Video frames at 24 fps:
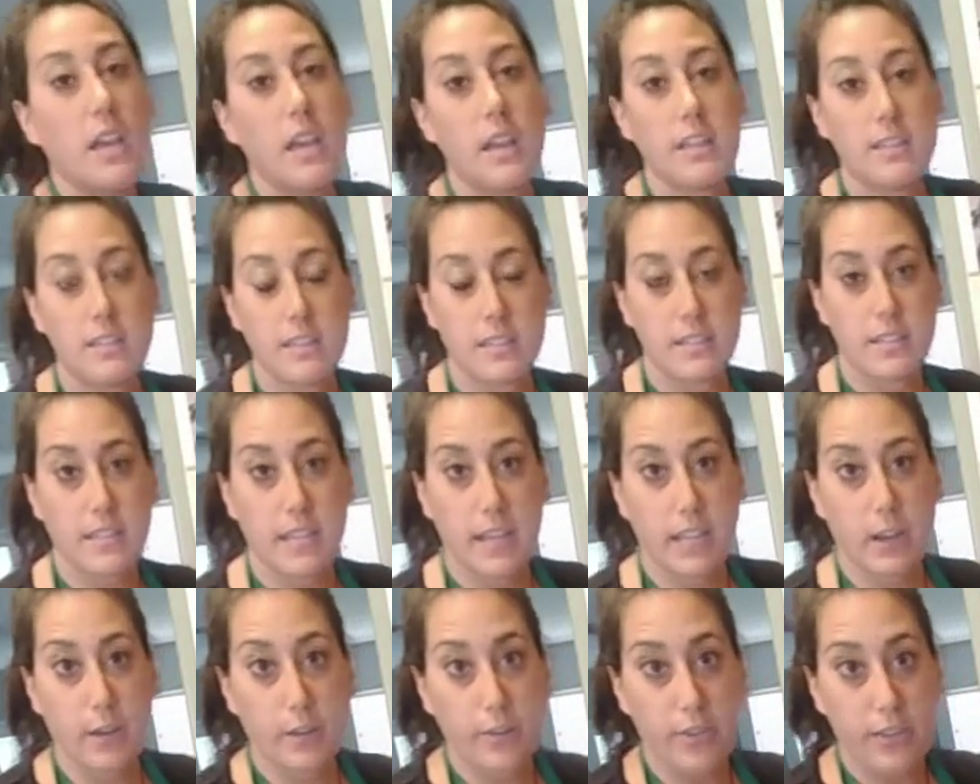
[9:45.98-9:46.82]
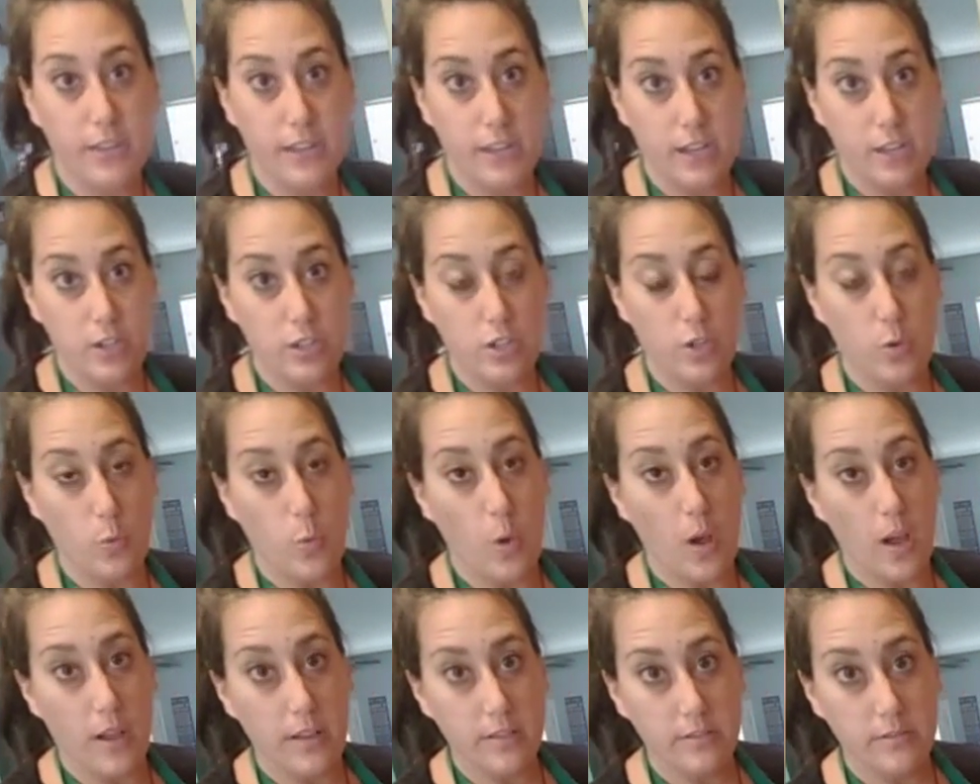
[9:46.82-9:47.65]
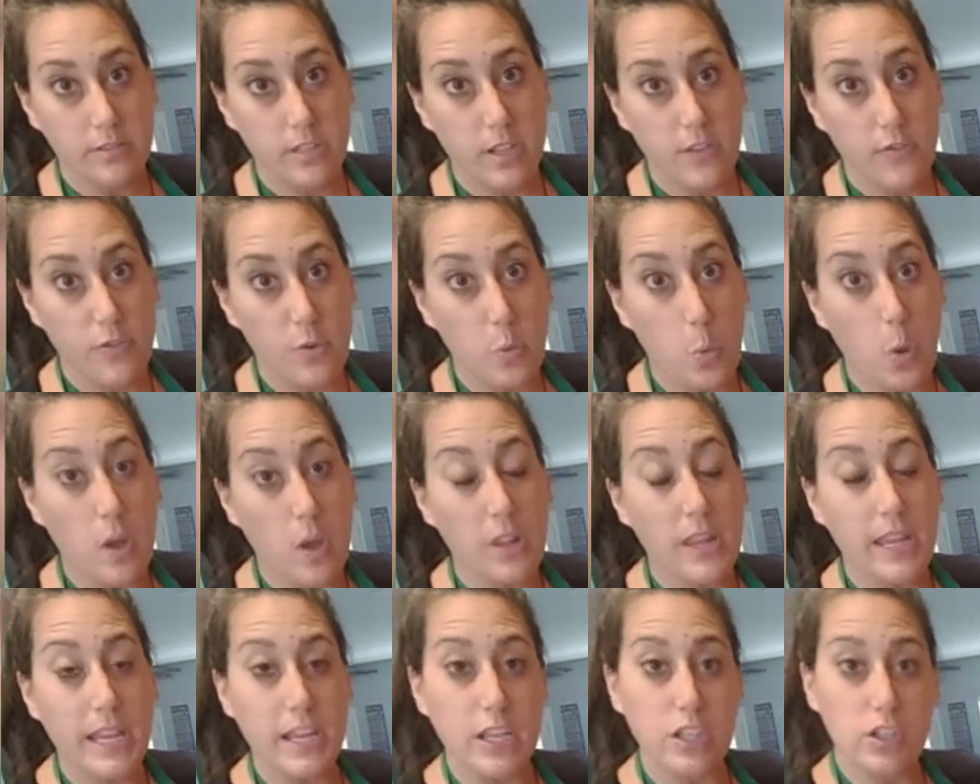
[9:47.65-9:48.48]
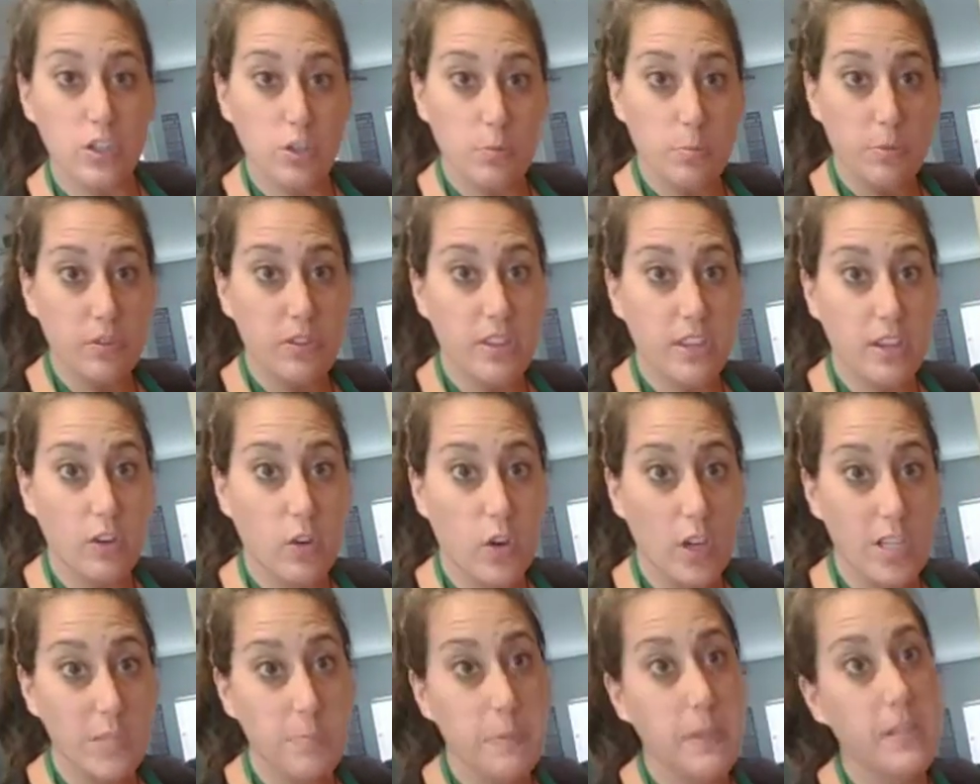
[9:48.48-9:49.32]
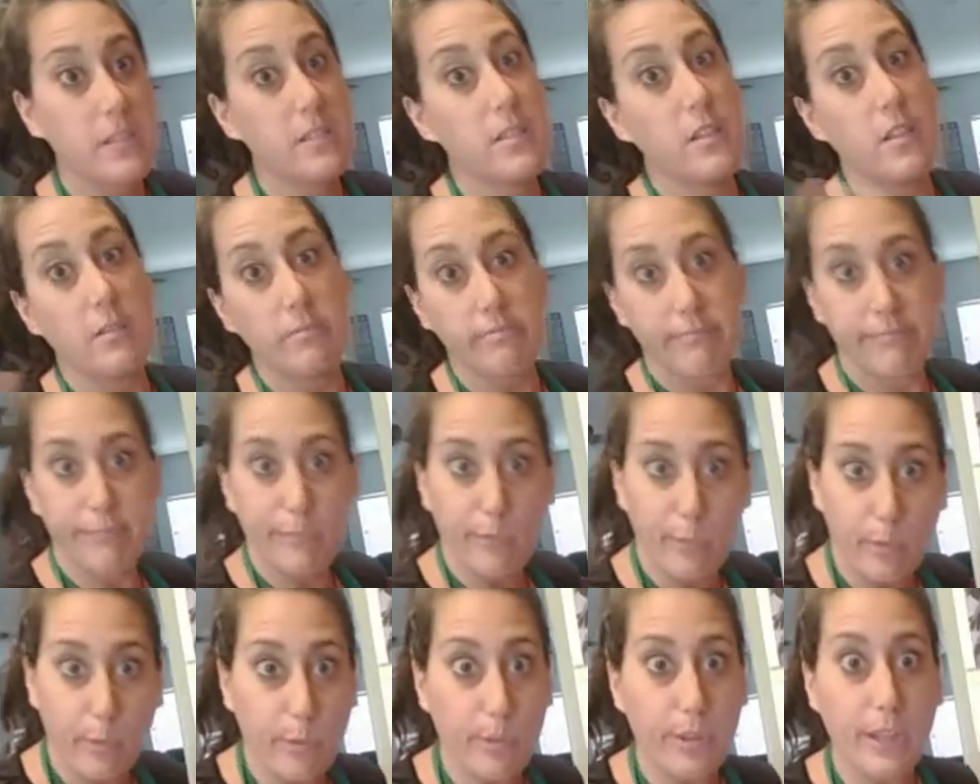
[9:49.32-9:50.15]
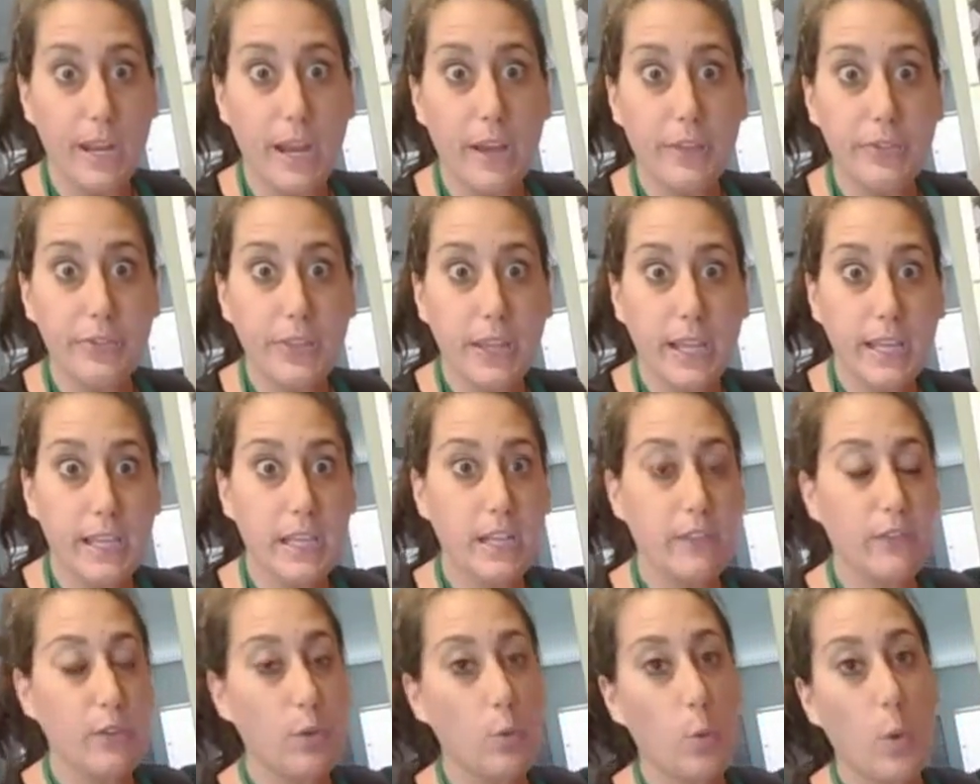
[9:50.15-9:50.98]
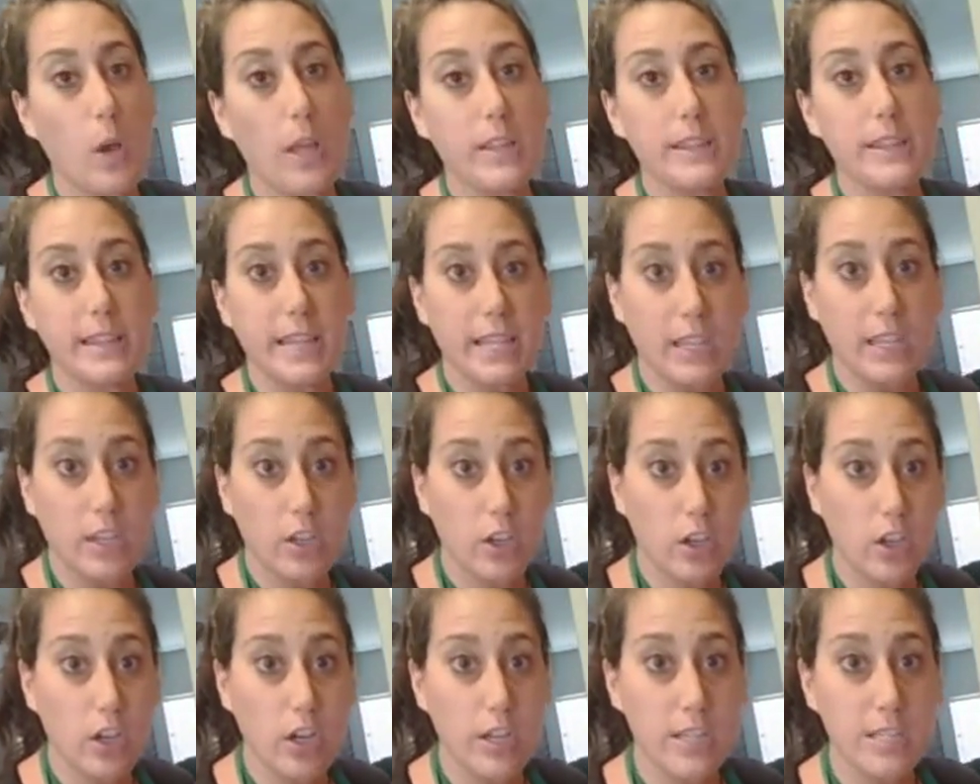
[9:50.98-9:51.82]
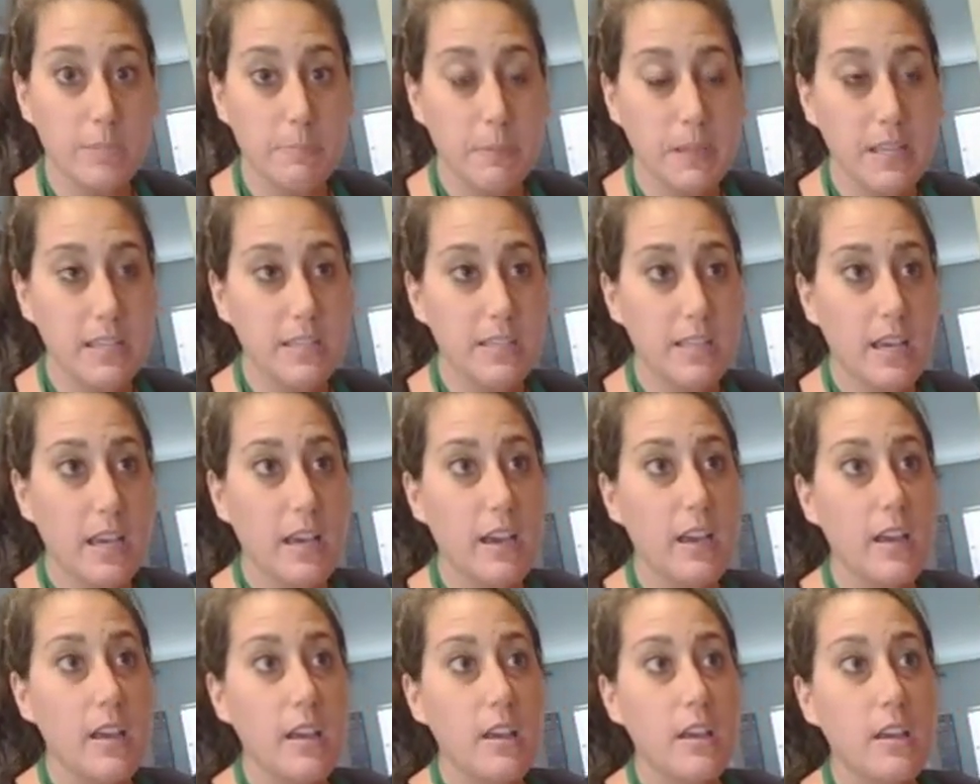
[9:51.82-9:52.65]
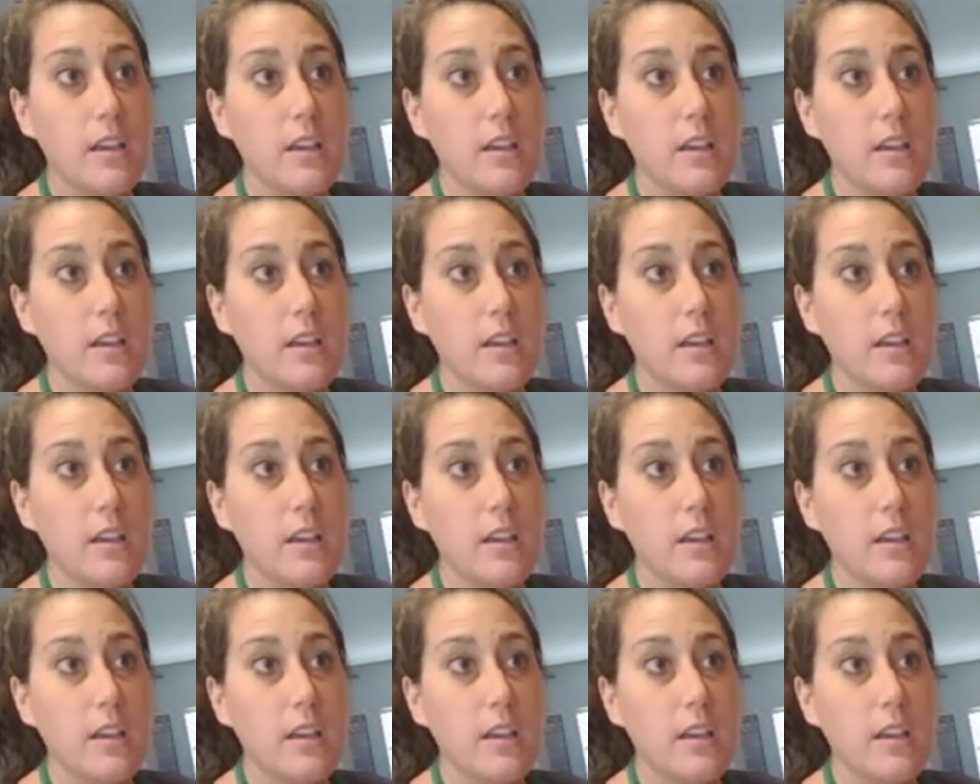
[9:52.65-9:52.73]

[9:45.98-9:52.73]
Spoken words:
it's as thick or thin as you want. If you want like super thin crust pizza, roll it out thin. If you want thicker crust pizza,